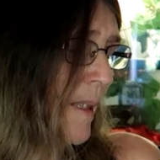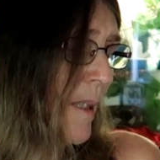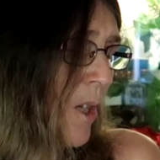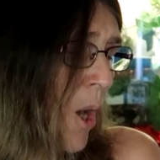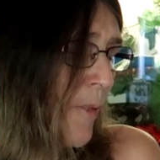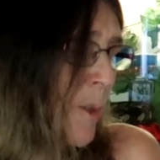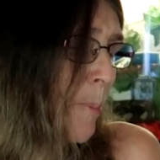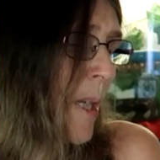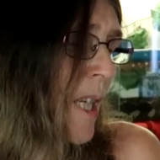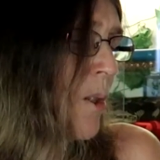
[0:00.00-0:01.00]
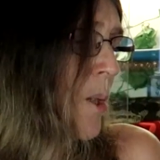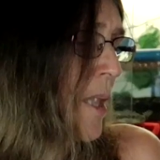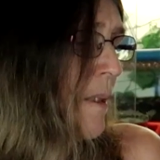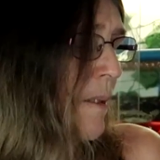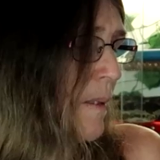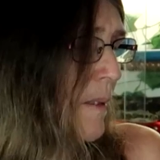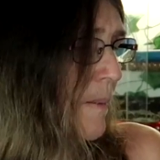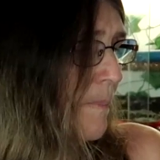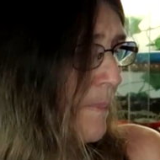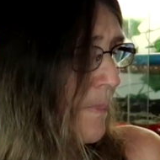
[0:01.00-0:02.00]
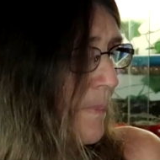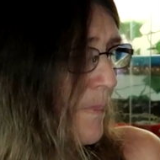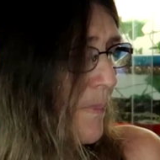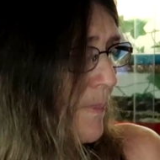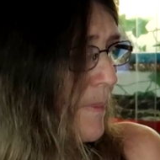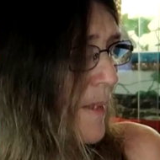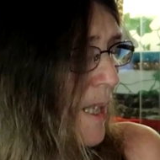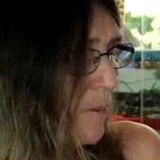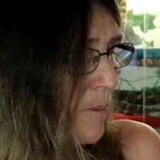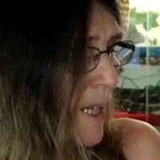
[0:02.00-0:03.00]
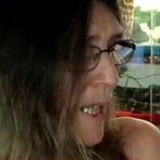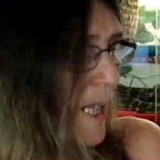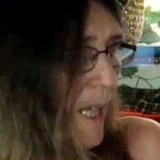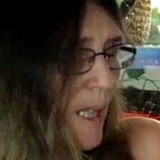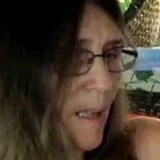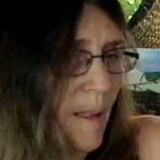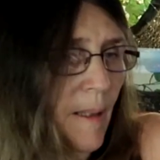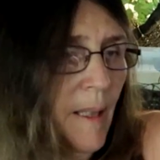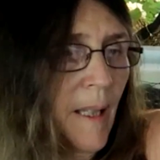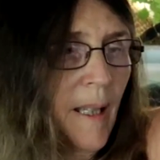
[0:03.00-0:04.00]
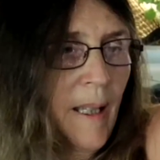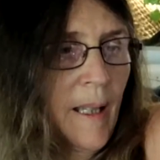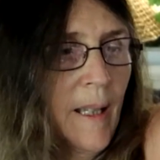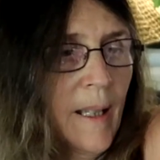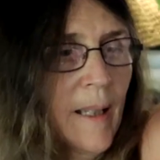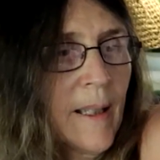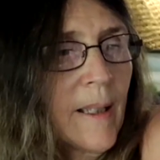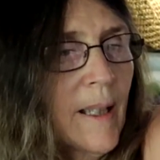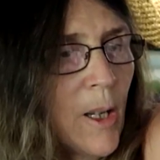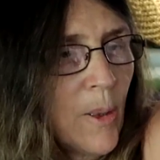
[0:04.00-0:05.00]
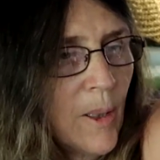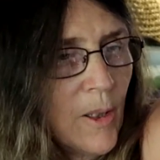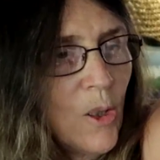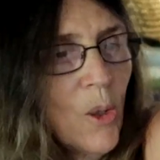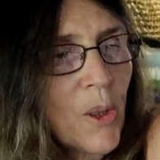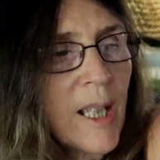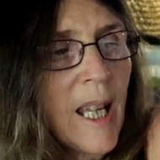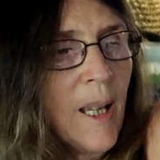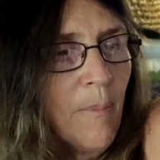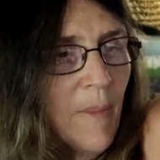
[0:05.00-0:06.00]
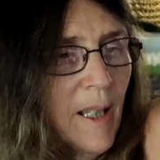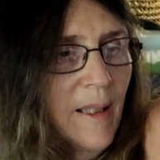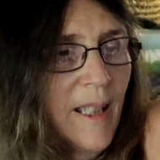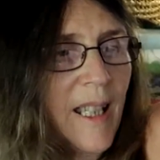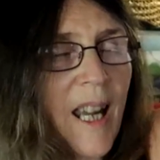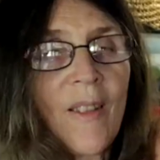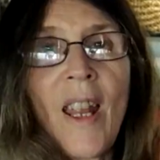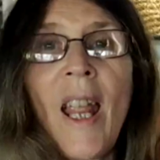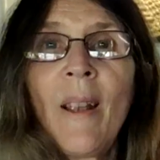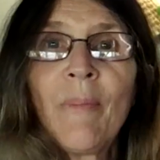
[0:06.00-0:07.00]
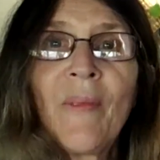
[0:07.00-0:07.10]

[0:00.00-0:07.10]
Life's pretty good. It really is. So you'll see him down there.